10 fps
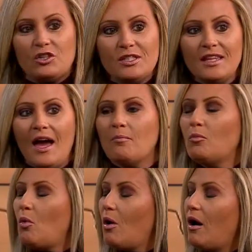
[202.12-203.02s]
You see that
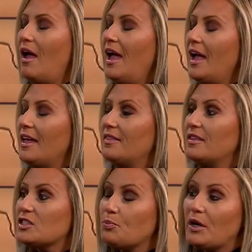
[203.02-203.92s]
more in
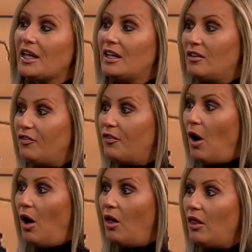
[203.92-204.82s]
the spring and in the
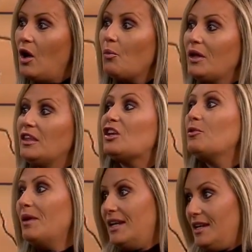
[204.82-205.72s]
fall when the
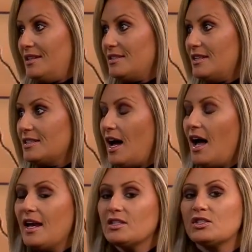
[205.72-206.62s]
humidity isn't as
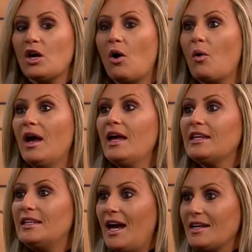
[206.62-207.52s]
high. So
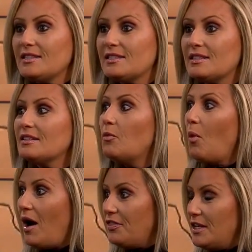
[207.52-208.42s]
yes,
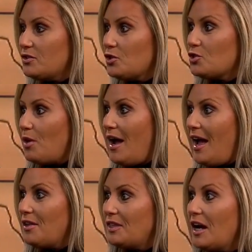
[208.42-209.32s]
while things are dry
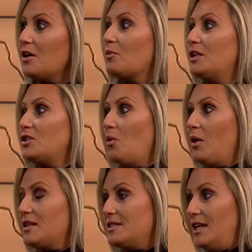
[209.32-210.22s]
out there and we don't
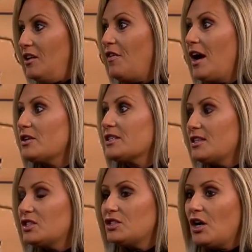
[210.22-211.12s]
want to see any fires
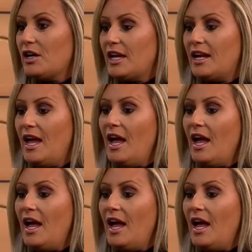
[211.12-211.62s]
get started,